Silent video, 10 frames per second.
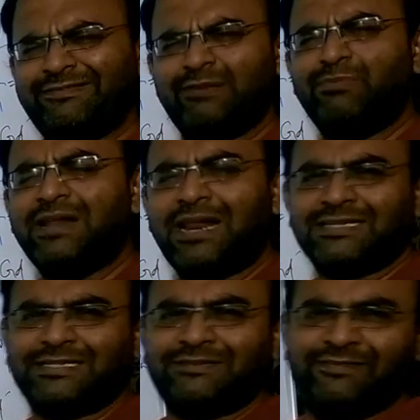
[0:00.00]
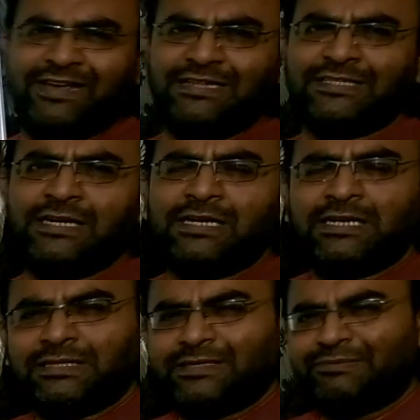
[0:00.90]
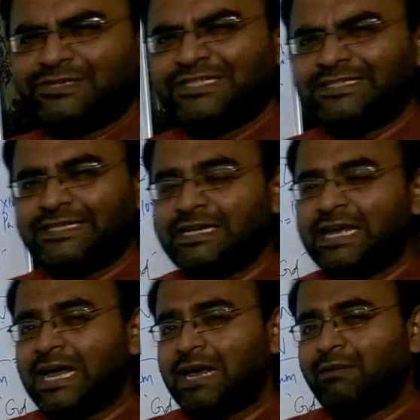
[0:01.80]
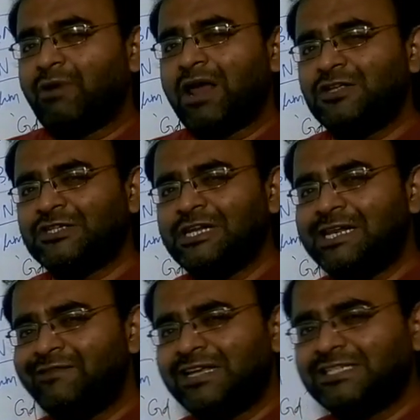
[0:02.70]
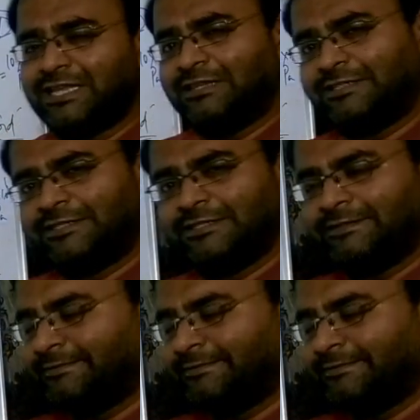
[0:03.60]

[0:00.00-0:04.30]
feeble electric fields that are present in biological living cells.